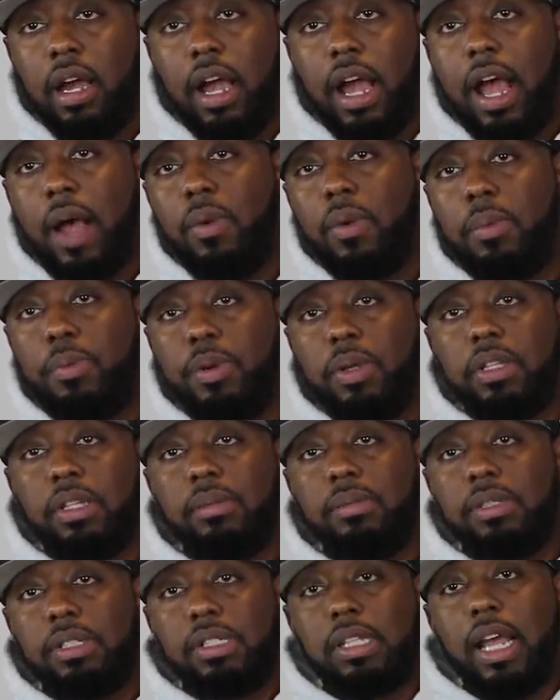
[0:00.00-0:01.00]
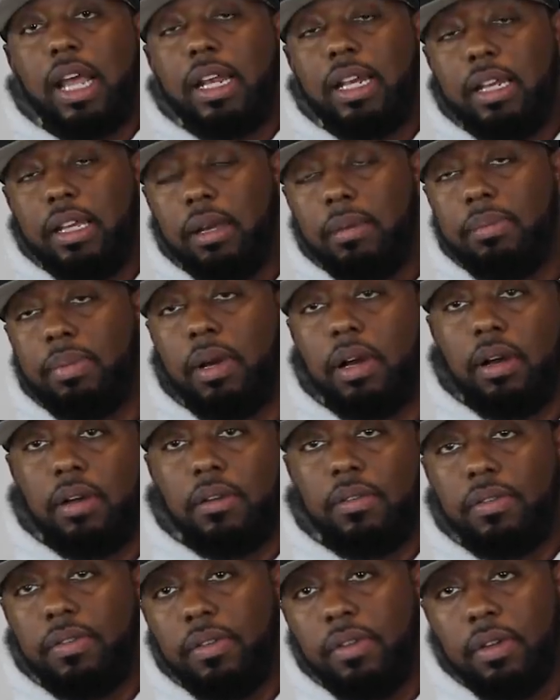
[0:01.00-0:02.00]
I will put them slightly
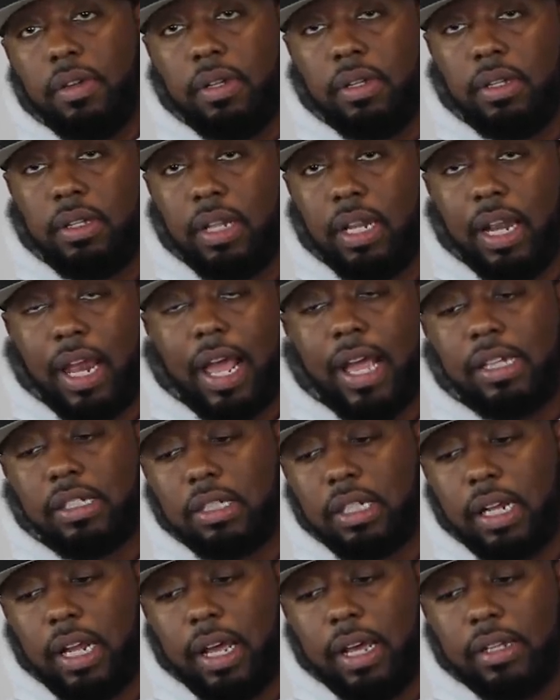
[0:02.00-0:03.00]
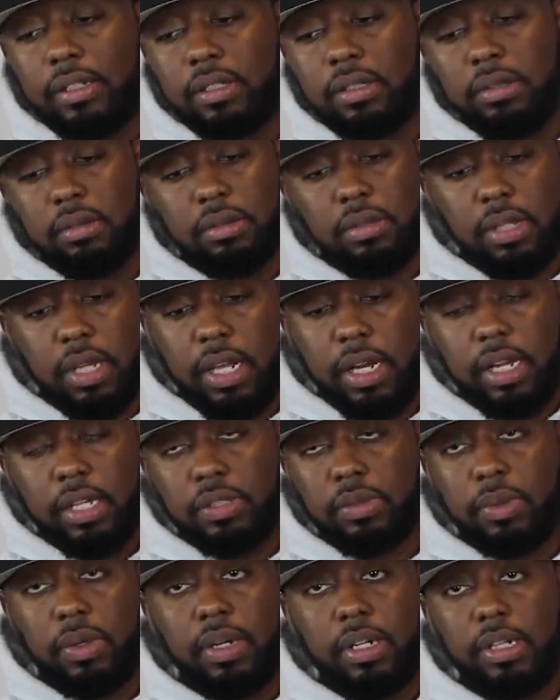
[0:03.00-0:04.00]
above the last class. It is
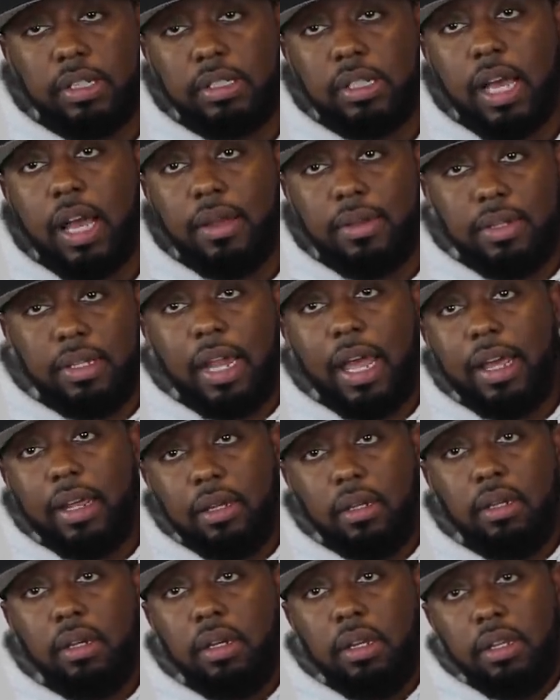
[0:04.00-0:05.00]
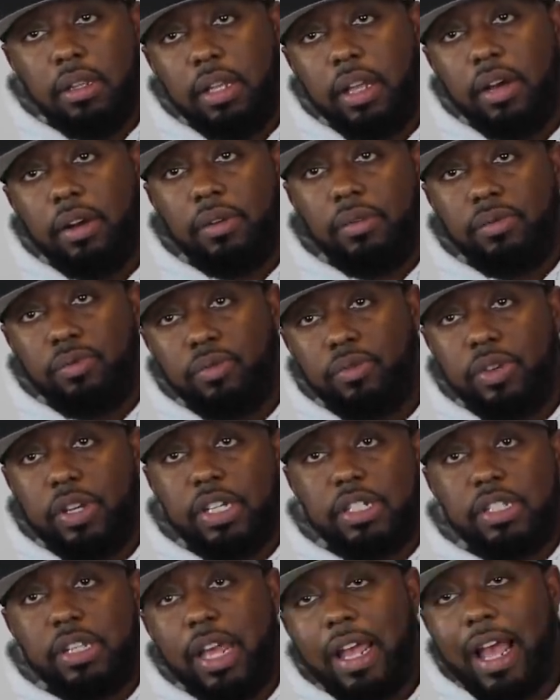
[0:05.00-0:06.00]
what it is. I like. They're
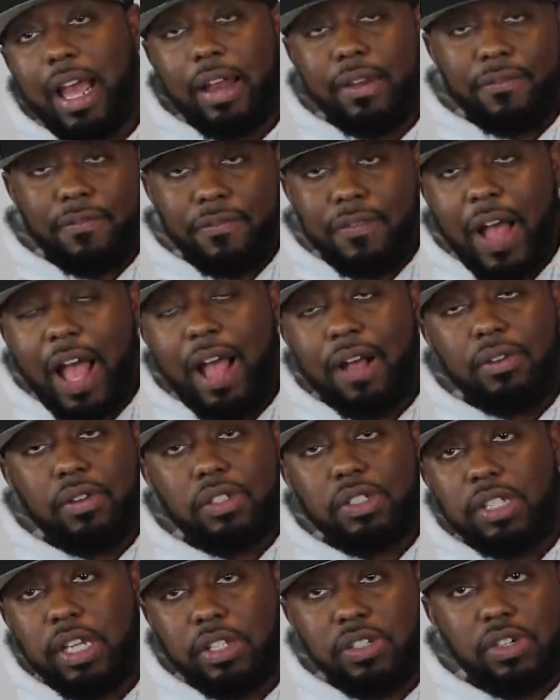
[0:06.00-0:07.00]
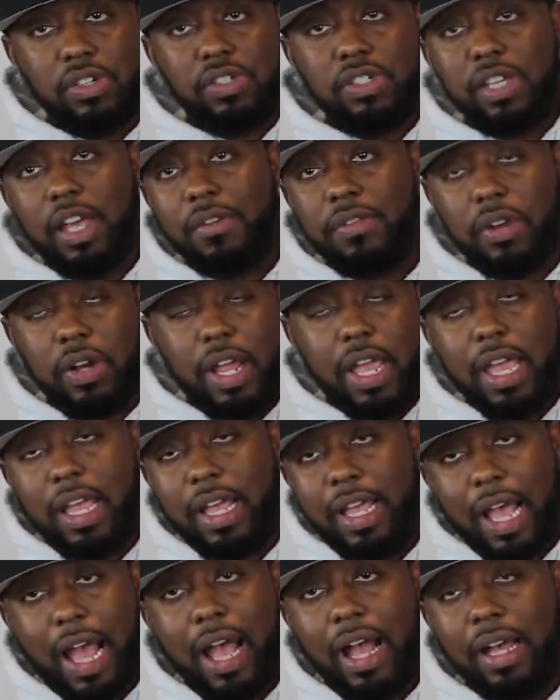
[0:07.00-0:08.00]
reason they got five or six or seven or
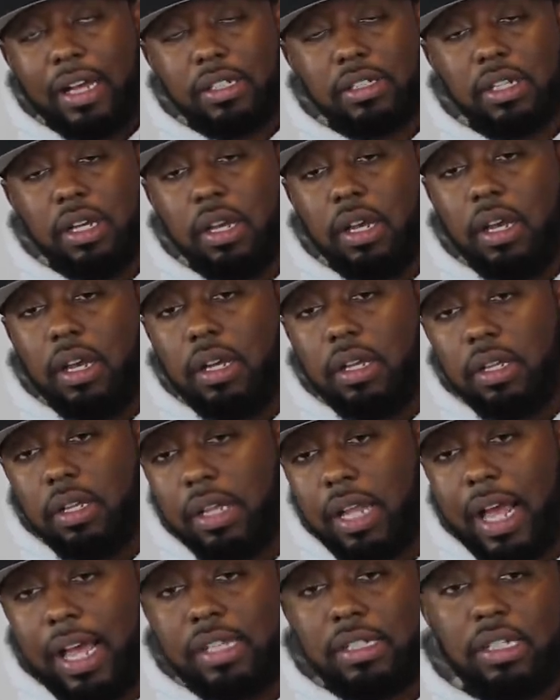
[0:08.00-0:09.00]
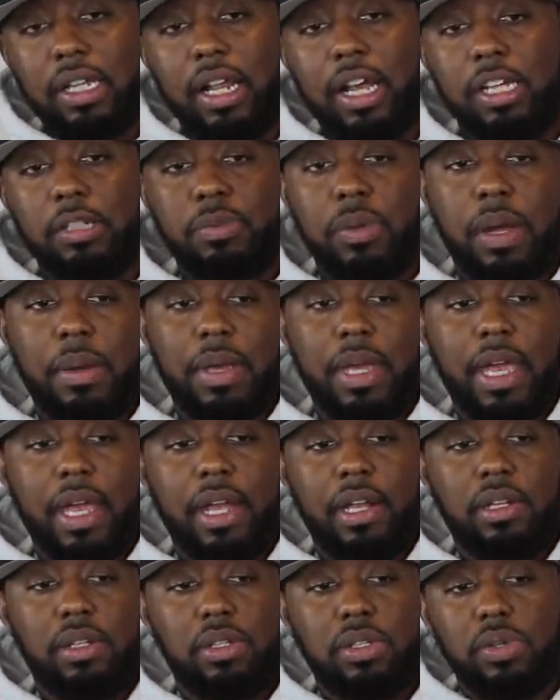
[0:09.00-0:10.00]
eight guys. The last class probably
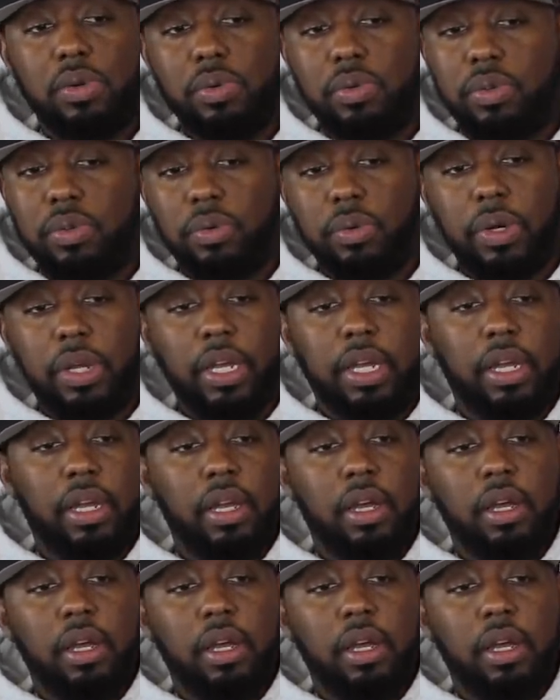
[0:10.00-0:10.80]
had two, three.